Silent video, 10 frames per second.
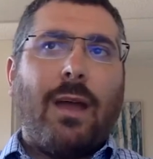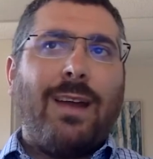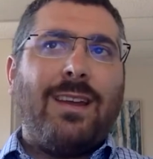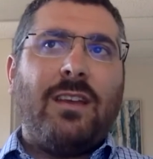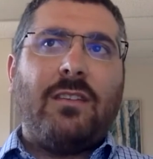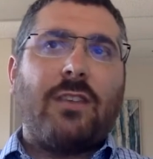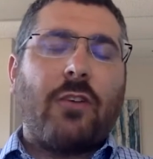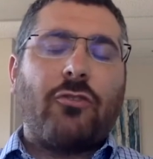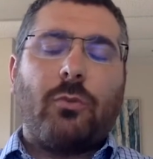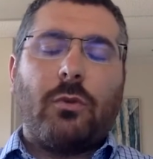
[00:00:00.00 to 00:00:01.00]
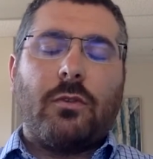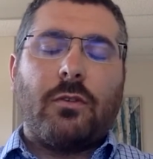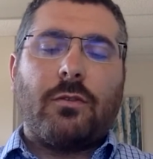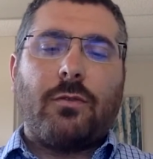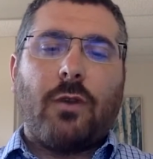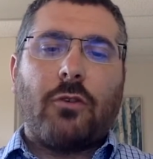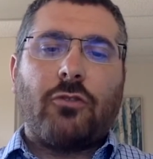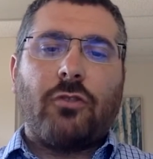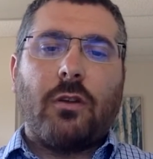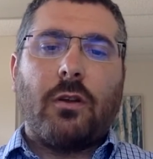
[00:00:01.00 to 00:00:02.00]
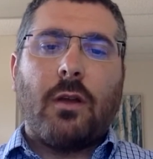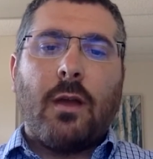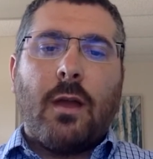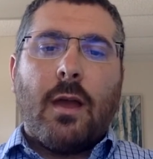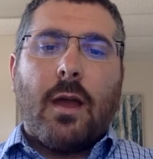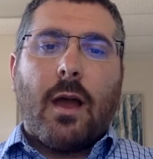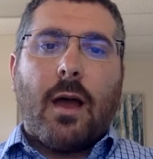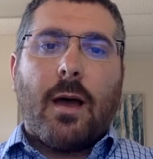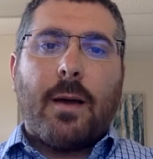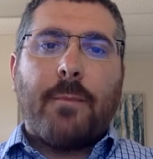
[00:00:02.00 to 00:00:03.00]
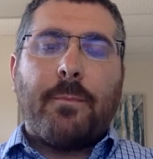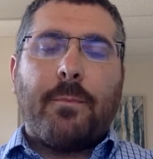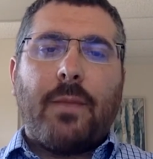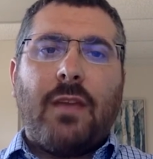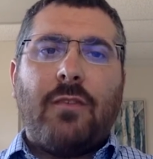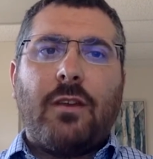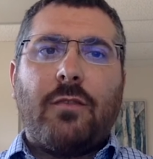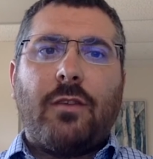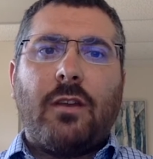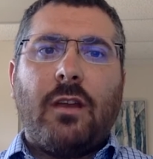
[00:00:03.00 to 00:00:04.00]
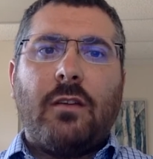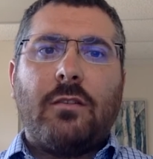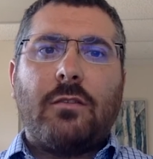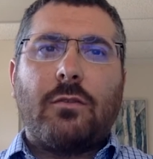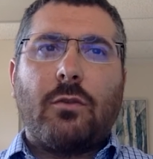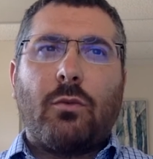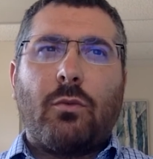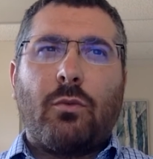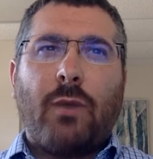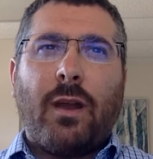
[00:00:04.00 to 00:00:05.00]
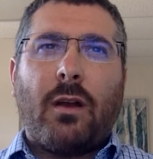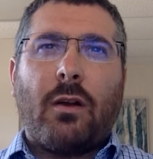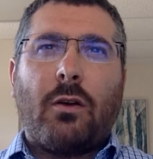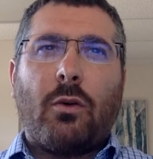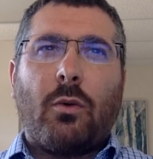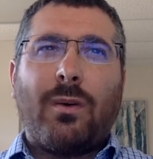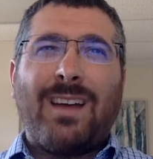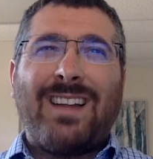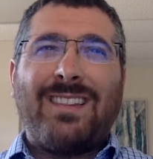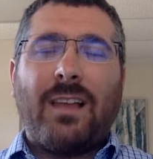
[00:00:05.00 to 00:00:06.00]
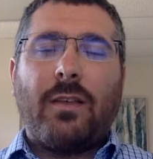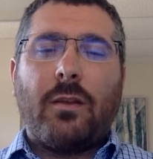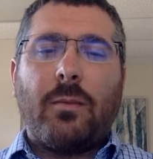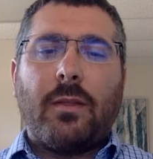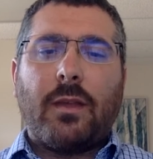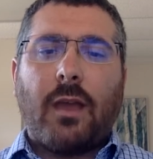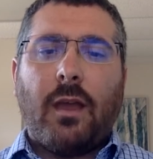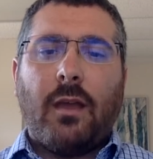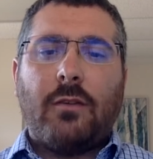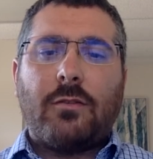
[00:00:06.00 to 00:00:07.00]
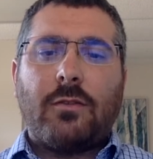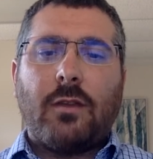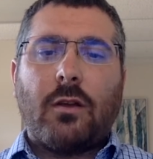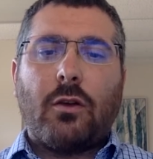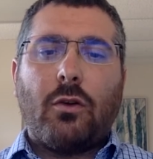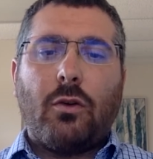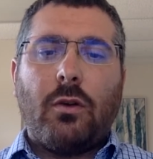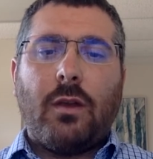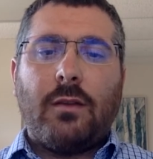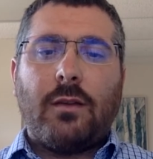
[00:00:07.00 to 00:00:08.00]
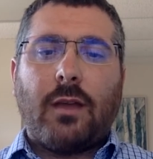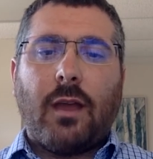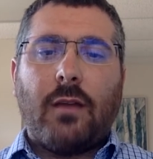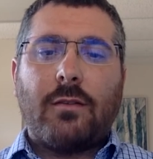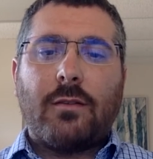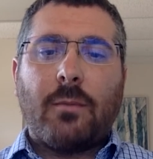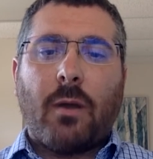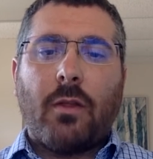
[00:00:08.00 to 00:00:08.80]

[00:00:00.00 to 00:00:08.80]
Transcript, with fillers: any sexual dysfunction, um, even if it is rare or not likely to be the case, that could indicate some